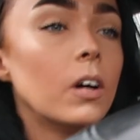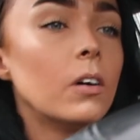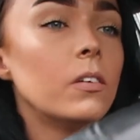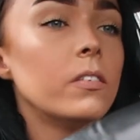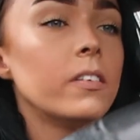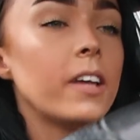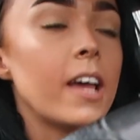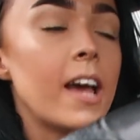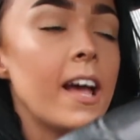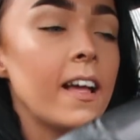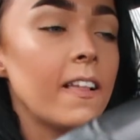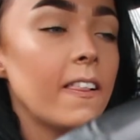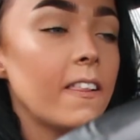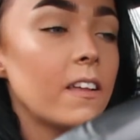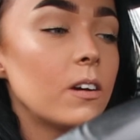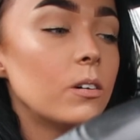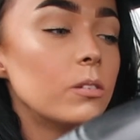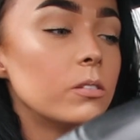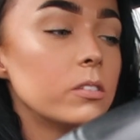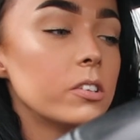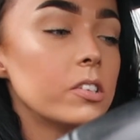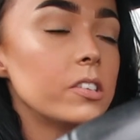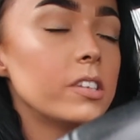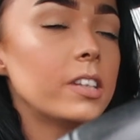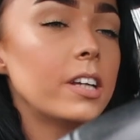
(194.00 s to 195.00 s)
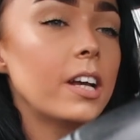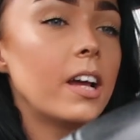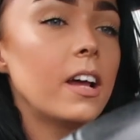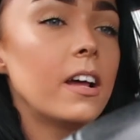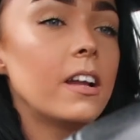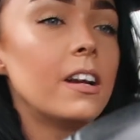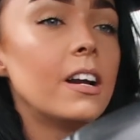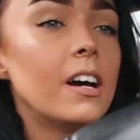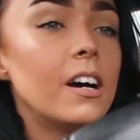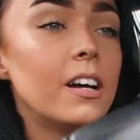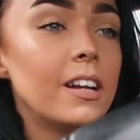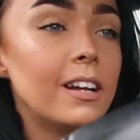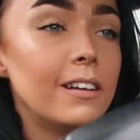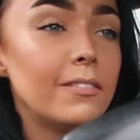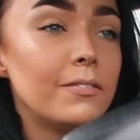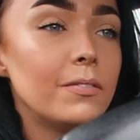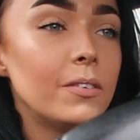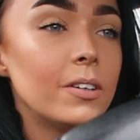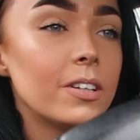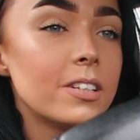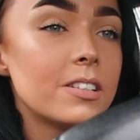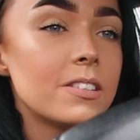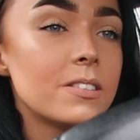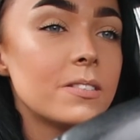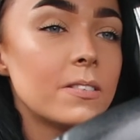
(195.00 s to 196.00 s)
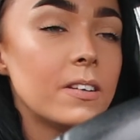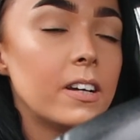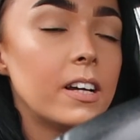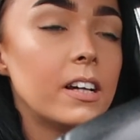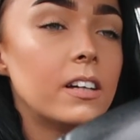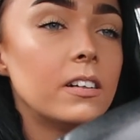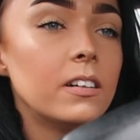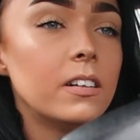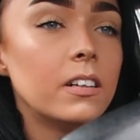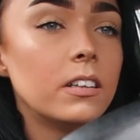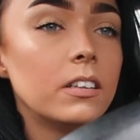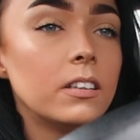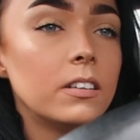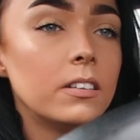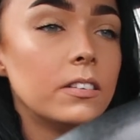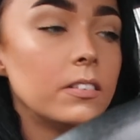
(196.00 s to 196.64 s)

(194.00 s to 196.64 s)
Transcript: Oh yeah, of course you can. I'll have one as well.